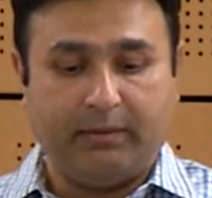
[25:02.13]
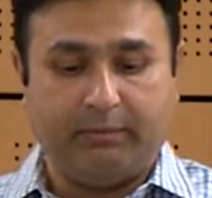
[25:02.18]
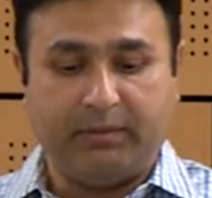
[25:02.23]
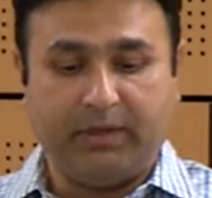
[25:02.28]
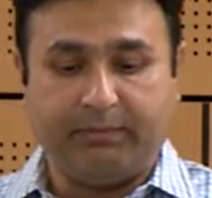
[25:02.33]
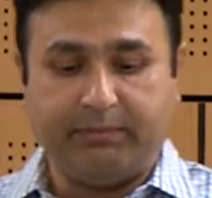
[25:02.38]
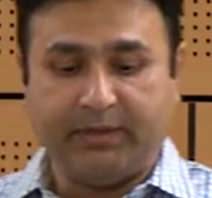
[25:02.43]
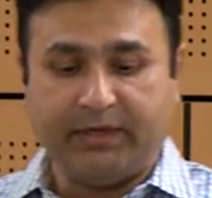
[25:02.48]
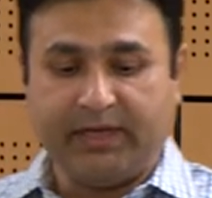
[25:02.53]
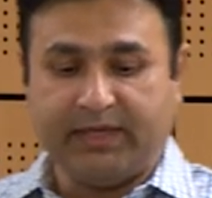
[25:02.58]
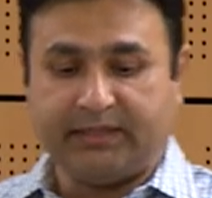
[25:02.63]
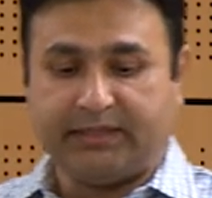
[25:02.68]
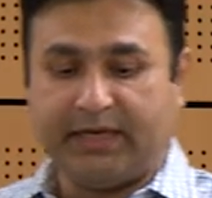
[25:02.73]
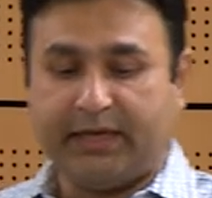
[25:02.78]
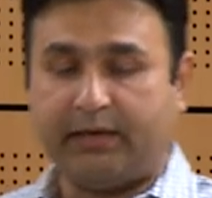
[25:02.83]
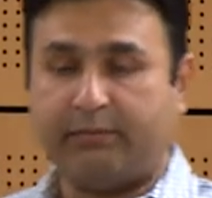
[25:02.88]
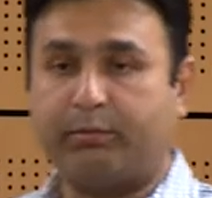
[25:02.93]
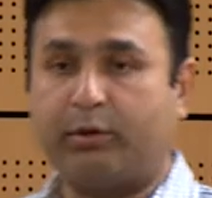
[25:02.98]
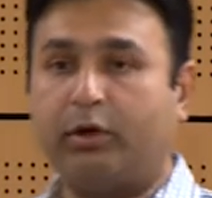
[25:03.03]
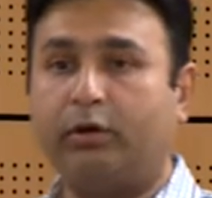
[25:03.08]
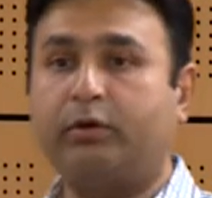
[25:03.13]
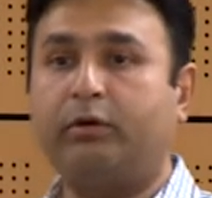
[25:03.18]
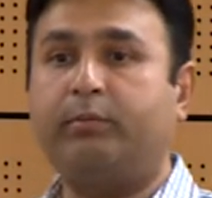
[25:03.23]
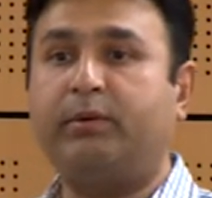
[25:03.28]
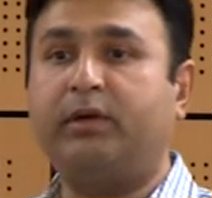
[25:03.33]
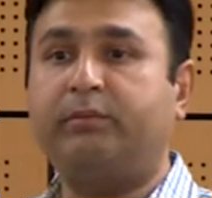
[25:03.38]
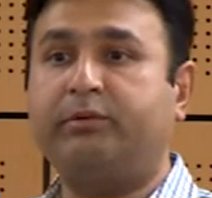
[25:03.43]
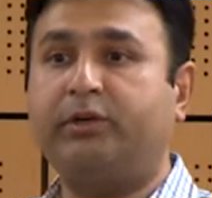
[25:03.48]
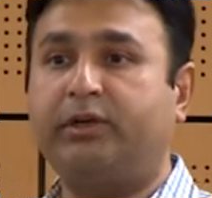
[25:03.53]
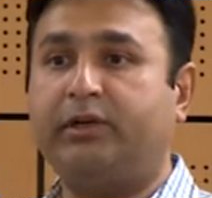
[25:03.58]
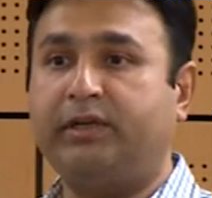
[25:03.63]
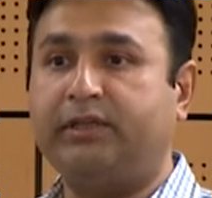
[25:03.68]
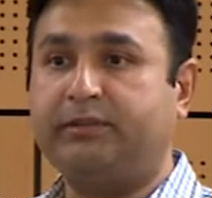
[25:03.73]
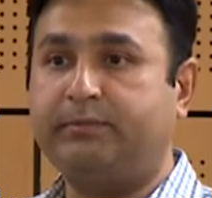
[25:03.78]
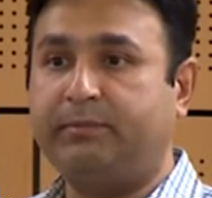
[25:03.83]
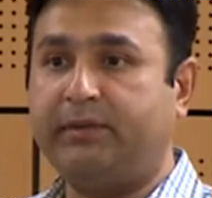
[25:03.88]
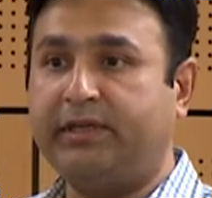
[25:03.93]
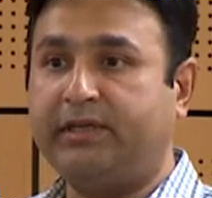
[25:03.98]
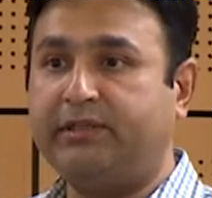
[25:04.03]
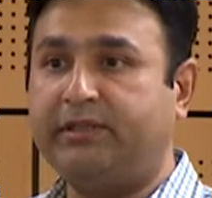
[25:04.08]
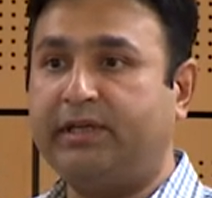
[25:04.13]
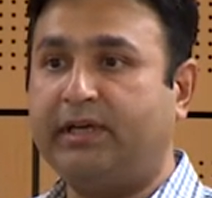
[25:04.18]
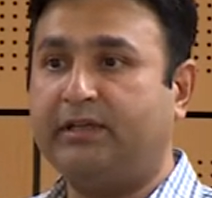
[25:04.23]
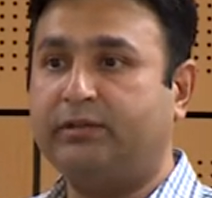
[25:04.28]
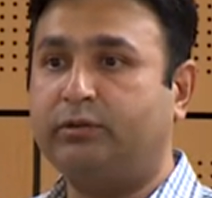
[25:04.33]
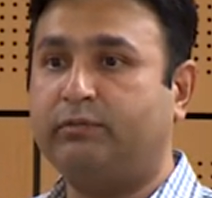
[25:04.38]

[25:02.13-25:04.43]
BPD is like bronchopulmonary dysplasia.